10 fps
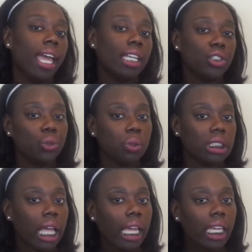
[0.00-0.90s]
as you would
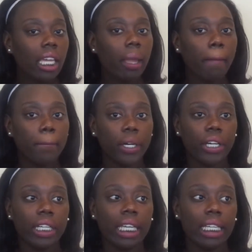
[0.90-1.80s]
like it,
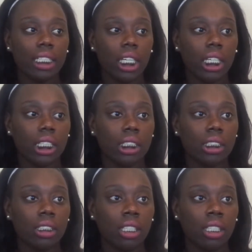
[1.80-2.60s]
but it does